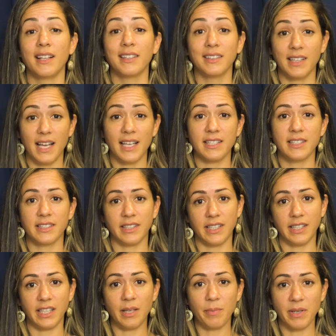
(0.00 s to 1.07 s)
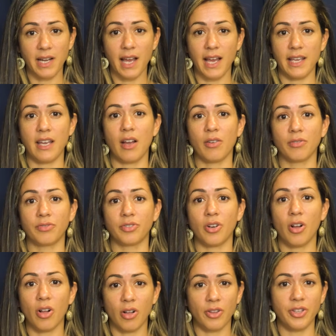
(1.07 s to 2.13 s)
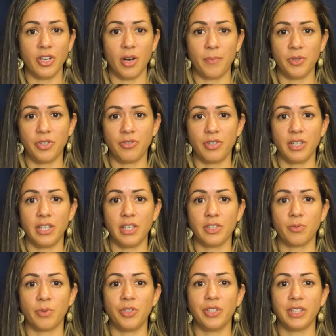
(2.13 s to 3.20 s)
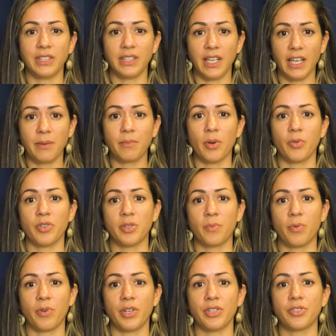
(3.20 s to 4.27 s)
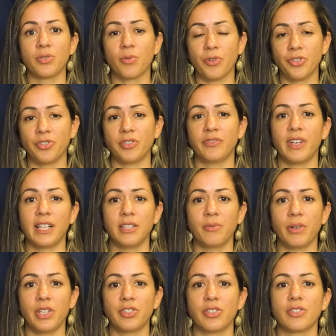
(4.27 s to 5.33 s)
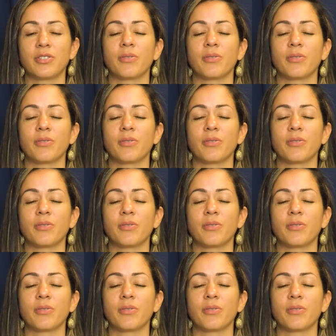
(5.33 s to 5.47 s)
Lastly, keep an eye out for all the opportunities where you can gain bonus points toward your evaluation